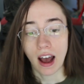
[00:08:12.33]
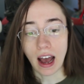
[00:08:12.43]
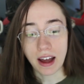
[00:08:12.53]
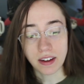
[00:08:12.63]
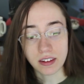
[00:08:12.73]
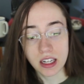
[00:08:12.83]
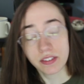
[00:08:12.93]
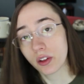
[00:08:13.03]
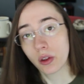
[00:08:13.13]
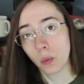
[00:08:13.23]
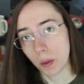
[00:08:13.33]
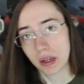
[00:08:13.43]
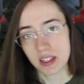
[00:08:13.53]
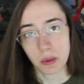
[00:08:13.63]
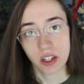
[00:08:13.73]
And even though the
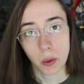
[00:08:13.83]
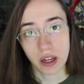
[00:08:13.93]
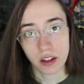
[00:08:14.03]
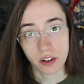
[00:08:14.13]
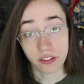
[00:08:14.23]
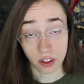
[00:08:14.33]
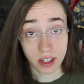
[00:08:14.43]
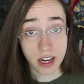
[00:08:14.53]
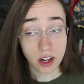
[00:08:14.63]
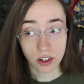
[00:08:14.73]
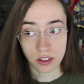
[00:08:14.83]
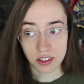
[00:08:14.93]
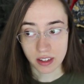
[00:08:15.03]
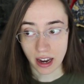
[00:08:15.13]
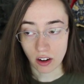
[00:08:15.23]
woman has been going there for
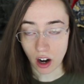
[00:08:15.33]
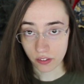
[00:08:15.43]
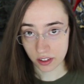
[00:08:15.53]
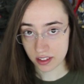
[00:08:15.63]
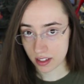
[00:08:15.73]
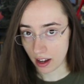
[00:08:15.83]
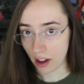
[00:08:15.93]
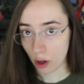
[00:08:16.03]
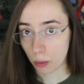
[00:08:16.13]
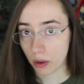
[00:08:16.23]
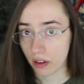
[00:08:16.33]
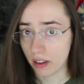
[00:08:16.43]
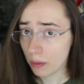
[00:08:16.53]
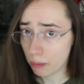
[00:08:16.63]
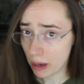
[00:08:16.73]
years and offers to help,
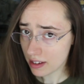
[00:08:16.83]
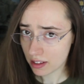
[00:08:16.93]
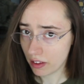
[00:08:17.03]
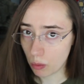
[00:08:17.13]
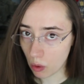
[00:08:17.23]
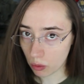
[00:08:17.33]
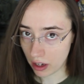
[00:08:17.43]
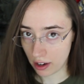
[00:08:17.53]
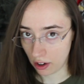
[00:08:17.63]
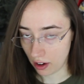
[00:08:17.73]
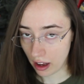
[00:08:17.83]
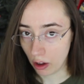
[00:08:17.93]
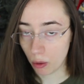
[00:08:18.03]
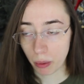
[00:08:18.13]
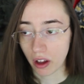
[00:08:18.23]
they basically won't let her
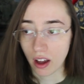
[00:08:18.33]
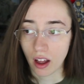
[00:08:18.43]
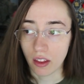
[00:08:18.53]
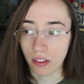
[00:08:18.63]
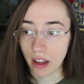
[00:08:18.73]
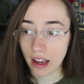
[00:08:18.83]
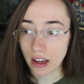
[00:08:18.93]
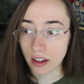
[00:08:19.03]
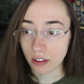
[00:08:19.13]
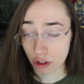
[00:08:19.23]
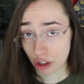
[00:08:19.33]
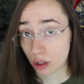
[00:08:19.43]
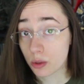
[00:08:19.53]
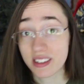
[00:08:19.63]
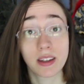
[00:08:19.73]
help. They
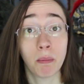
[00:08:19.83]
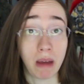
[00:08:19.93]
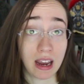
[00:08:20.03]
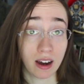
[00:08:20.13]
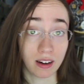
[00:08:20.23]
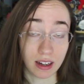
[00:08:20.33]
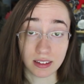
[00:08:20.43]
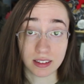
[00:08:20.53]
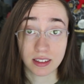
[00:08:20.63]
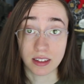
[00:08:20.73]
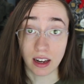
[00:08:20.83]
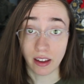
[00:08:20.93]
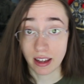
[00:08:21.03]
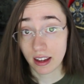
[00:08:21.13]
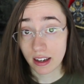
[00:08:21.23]
choose the man instead.
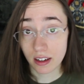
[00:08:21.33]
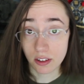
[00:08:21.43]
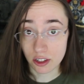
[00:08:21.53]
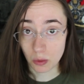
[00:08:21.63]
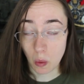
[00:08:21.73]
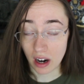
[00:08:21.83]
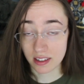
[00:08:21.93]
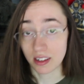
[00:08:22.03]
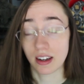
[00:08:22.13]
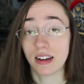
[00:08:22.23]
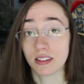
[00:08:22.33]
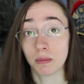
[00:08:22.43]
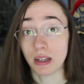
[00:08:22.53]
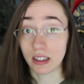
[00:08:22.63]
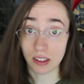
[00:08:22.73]
Like he just walks in and he's
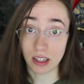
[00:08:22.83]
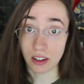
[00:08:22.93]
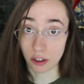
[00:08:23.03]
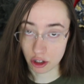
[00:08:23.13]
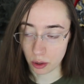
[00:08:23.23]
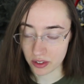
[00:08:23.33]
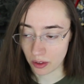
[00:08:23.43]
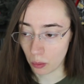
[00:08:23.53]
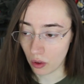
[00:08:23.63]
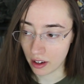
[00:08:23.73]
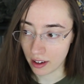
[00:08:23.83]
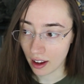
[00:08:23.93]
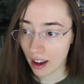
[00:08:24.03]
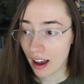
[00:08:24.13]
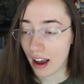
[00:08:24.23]
immediately the chosen one.
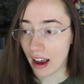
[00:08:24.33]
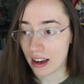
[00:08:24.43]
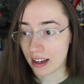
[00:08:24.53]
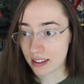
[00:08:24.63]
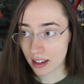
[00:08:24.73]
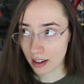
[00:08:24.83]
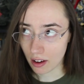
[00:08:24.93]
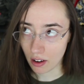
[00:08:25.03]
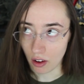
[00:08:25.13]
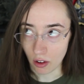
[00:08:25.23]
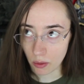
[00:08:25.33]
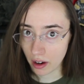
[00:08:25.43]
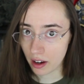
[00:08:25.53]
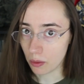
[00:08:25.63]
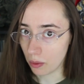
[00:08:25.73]
And he's like, all
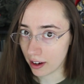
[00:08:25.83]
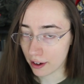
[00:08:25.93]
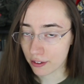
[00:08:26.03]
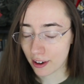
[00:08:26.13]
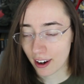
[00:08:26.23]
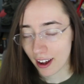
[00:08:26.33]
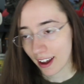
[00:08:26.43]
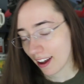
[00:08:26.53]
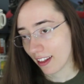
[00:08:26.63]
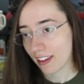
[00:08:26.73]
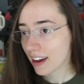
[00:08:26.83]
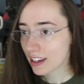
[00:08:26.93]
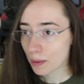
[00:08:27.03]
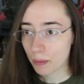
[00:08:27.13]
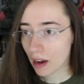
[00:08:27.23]
right, whatever. They
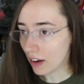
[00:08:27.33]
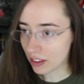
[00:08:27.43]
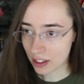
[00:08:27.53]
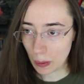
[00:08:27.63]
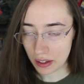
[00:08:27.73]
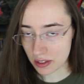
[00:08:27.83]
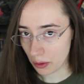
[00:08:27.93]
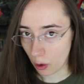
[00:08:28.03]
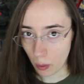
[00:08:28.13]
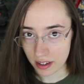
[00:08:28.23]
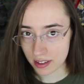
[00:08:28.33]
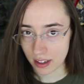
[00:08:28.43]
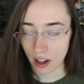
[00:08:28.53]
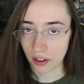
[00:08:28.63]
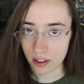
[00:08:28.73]
end up having to go on this little quest
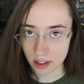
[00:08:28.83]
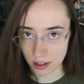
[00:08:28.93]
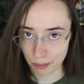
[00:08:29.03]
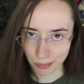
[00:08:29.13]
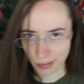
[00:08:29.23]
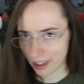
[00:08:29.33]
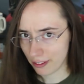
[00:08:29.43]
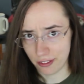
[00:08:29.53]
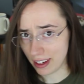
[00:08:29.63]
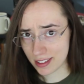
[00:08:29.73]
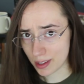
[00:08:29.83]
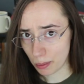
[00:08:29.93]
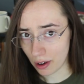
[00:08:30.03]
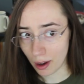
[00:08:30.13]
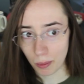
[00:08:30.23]
together to fix the
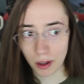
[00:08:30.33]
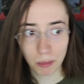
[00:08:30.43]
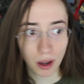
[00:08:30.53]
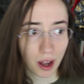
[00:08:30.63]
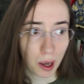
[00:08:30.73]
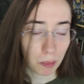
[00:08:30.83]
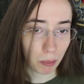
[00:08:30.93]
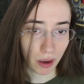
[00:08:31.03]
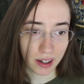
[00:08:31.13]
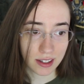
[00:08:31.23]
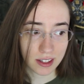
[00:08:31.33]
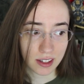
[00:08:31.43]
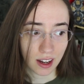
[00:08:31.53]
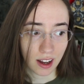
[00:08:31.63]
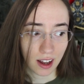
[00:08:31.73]
problem,
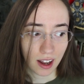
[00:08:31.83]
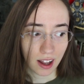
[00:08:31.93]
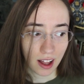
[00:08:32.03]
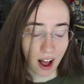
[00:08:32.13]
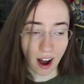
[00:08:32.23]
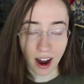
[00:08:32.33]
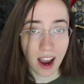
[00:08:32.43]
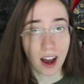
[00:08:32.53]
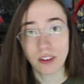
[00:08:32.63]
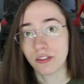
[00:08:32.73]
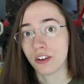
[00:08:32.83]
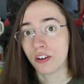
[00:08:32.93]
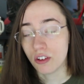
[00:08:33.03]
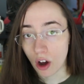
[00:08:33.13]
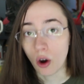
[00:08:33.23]
but I have
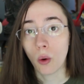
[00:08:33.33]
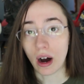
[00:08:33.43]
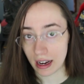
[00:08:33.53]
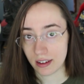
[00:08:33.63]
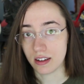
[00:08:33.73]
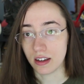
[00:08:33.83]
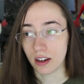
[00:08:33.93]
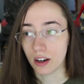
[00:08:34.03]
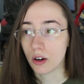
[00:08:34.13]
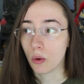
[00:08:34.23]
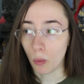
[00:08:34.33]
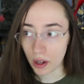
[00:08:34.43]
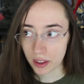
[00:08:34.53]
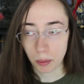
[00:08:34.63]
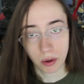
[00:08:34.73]
no idea
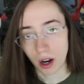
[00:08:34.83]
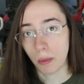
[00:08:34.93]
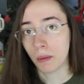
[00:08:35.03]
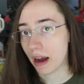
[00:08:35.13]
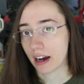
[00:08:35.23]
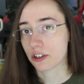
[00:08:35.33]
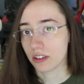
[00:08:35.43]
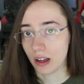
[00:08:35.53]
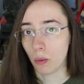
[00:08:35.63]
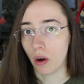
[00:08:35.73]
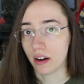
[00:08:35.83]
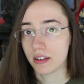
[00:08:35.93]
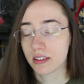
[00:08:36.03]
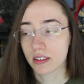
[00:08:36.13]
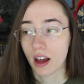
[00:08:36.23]
what the problem actually
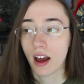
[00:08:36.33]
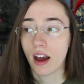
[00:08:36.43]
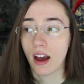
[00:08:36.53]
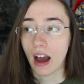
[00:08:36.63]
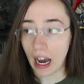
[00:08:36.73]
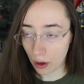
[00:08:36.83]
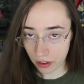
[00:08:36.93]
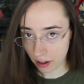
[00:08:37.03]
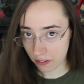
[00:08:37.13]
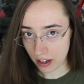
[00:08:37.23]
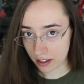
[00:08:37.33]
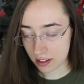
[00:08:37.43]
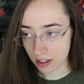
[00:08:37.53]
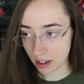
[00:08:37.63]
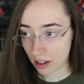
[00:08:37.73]
was how they
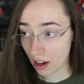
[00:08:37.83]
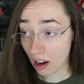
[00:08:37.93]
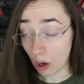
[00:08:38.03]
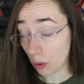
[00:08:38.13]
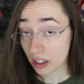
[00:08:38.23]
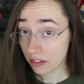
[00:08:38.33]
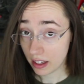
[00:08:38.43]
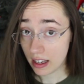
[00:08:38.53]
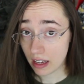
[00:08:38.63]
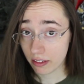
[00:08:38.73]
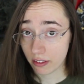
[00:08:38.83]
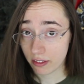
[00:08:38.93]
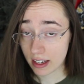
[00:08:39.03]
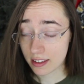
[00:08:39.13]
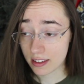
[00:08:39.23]
fixed it, or if they even
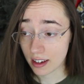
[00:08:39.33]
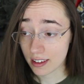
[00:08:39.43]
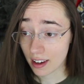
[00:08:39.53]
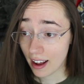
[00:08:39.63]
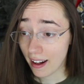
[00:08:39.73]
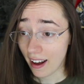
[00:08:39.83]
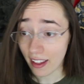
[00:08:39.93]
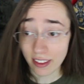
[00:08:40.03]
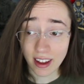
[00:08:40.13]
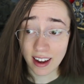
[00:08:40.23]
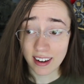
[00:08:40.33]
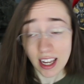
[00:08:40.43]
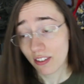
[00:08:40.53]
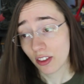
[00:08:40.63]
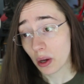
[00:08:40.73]
fixed it. And then,
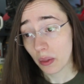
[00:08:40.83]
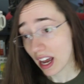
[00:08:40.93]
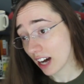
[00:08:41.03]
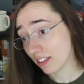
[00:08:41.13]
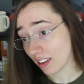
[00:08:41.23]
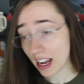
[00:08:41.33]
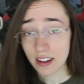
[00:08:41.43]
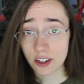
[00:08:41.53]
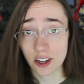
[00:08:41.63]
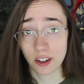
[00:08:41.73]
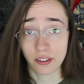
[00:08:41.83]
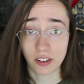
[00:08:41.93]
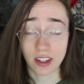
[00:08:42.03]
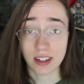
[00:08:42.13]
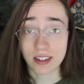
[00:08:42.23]
even though they haven't liked each other
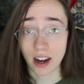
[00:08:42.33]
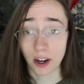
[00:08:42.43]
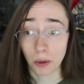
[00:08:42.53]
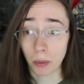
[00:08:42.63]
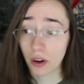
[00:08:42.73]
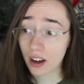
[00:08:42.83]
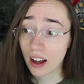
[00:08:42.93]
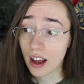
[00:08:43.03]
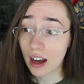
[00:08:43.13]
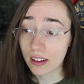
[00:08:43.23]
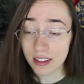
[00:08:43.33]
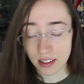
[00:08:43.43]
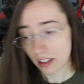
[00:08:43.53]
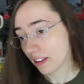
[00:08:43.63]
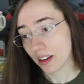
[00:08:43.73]
for the entire book, they
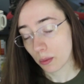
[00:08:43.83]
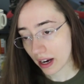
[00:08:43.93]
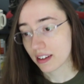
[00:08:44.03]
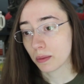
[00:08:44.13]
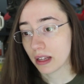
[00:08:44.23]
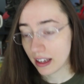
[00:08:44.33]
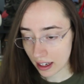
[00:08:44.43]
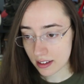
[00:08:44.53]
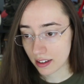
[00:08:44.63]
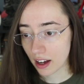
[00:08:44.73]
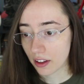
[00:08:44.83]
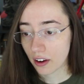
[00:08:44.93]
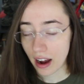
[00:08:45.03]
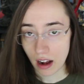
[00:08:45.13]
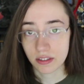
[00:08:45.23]
suddenly randomly get
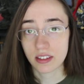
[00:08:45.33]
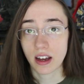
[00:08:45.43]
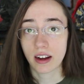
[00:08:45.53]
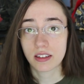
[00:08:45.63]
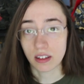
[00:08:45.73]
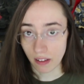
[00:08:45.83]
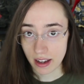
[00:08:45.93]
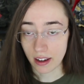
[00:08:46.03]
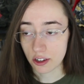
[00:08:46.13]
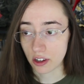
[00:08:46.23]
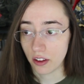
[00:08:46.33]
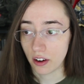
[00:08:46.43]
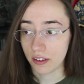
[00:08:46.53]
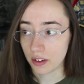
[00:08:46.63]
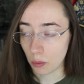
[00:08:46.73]
together, have sex, like each
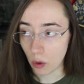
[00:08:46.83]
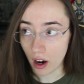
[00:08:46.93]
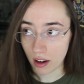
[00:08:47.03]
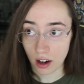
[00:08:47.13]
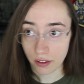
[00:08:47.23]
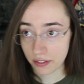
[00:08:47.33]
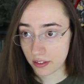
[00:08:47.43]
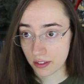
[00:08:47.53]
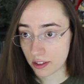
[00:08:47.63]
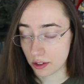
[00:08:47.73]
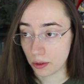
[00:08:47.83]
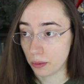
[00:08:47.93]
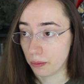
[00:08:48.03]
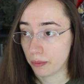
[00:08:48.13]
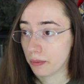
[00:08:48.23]
other, and then walk off
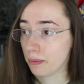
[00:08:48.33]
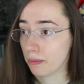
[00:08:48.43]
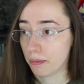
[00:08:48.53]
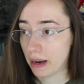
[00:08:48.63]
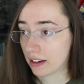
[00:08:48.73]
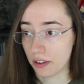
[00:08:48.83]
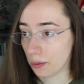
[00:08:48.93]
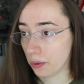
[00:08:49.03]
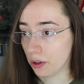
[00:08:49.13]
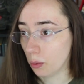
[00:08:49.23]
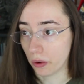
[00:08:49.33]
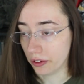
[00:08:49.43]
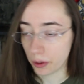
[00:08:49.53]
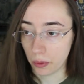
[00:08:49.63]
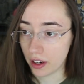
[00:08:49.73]
to back to the real
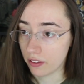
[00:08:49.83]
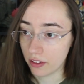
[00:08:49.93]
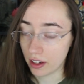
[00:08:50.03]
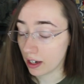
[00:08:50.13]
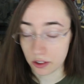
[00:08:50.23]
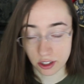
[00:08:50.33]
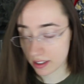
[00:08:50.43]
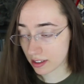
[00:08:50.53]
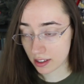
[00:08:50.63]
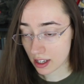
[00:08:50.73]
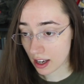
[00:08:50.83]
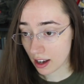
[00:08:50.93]
world or whatever. And I was just,